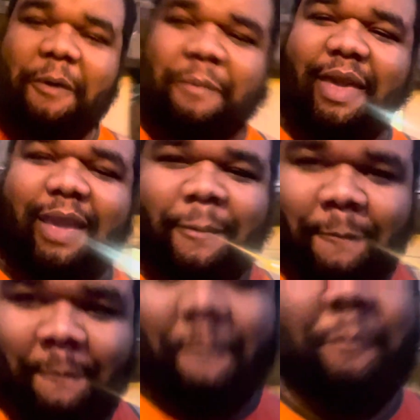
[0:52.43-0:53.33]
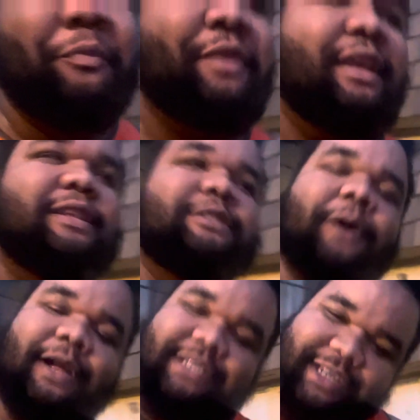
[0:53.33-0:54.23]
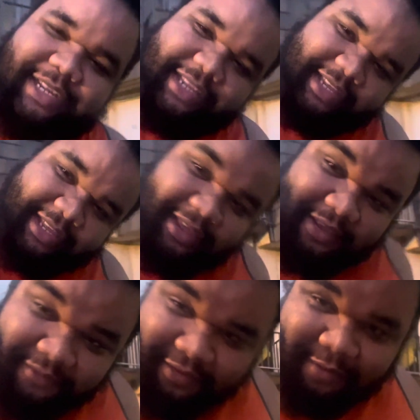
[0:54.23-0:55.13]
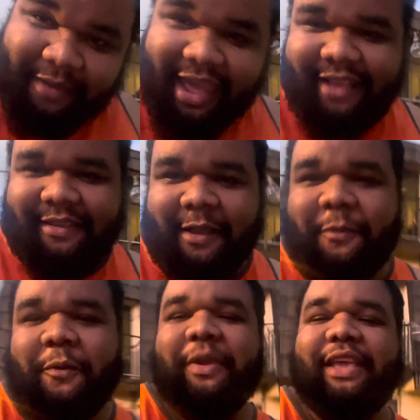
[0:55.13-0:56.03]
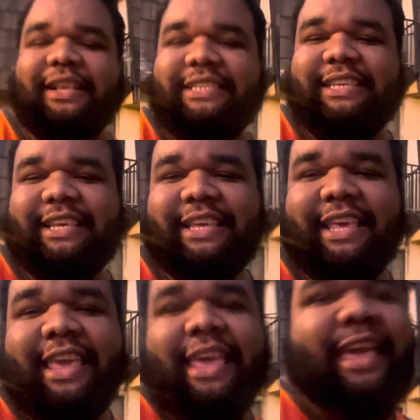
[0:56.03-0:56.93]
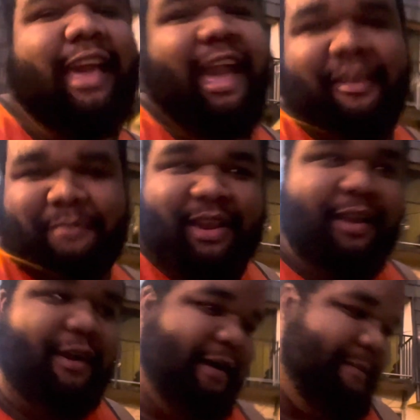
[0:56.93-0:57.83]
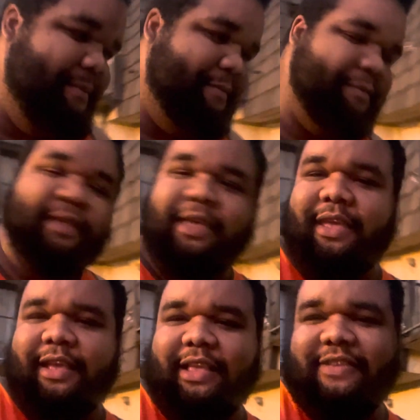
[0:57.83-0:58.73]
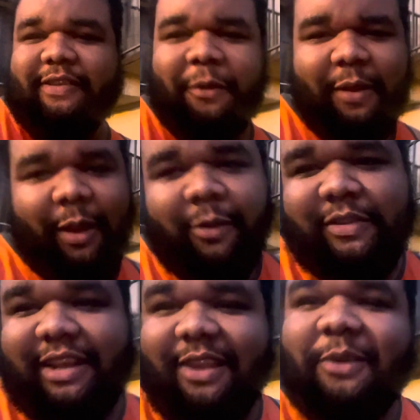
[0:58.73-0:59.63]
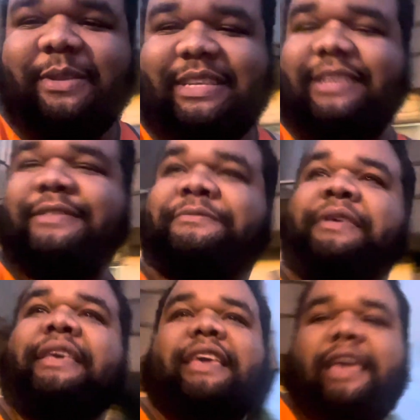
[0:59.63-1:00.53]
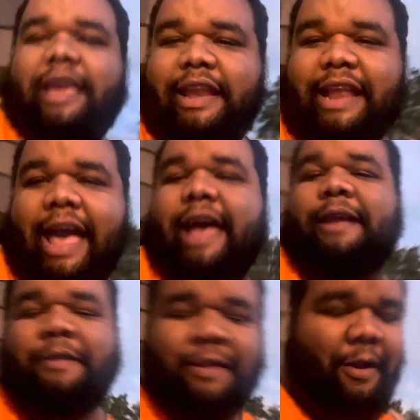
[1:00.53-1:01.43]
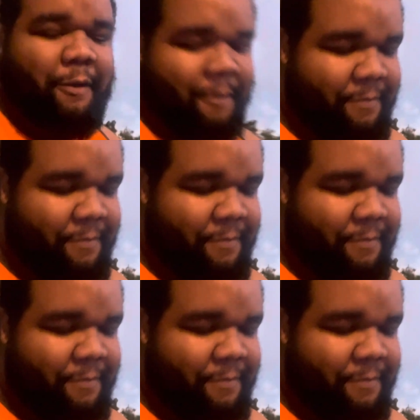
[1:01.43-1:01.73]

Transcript: me Georgia for the past couple weeks have been um so close to losing and that, you know,